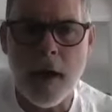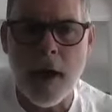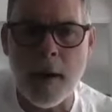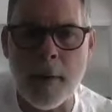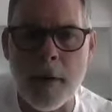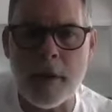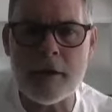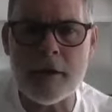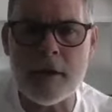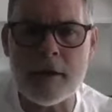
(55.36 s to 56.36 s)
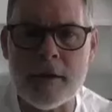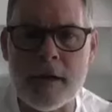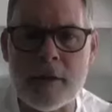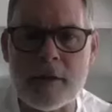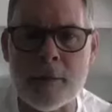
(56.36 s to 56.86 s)
I'm also going to
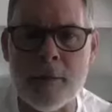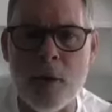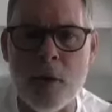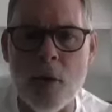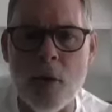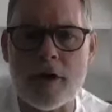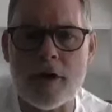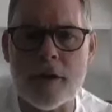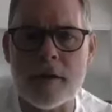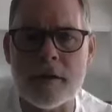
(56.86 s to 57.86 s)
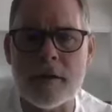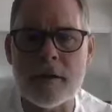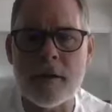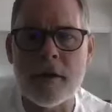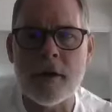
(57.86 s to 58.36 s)
send out some poll
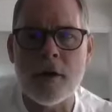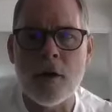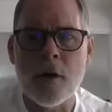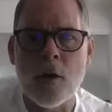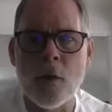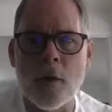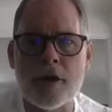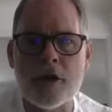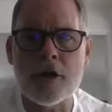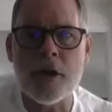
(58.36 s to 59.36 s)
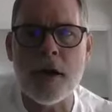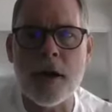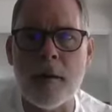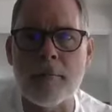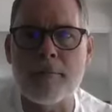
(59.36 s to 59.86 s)
questions, which
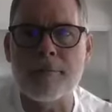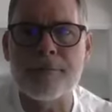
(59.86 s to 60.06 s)
I